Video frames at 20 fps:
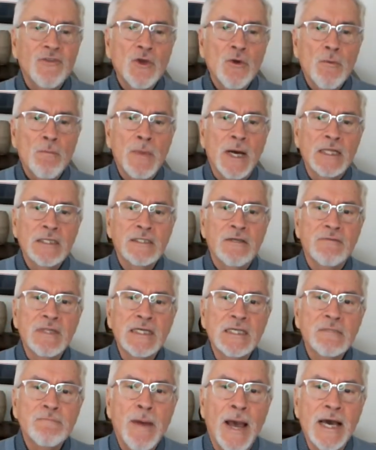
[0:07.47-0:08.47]
few months of
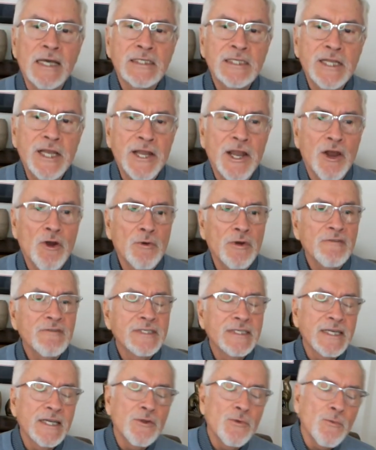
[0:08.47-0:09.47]
this past year, we've
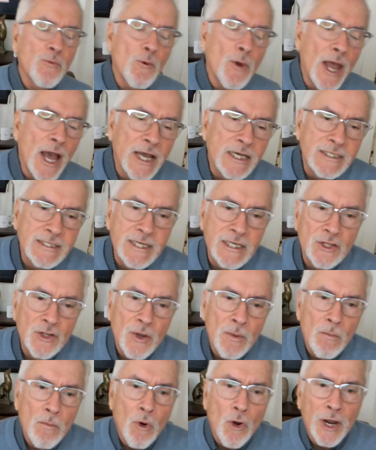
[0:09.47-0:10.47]
seen rising
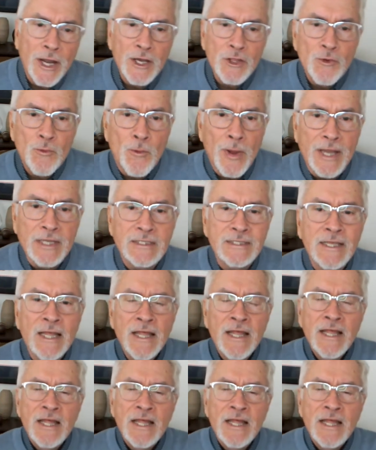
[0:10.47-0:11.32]
mortgage rates